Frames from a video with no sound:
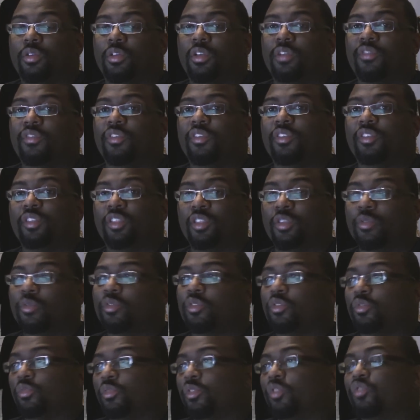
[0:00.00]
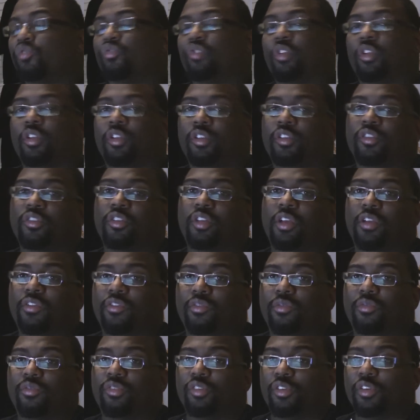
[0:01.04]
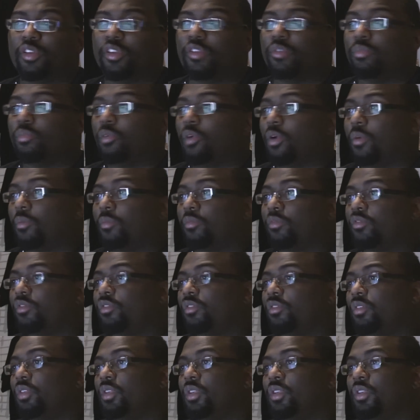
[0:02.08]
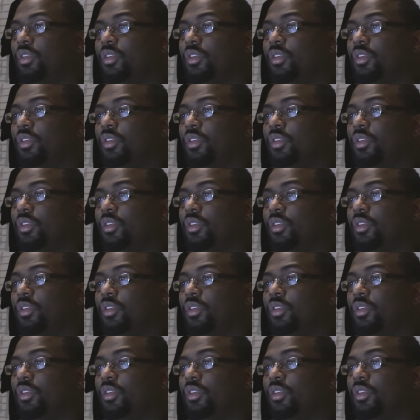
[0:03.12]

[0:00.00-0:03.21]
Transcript: if he's in there with the real striker, he's going to have some serious problems.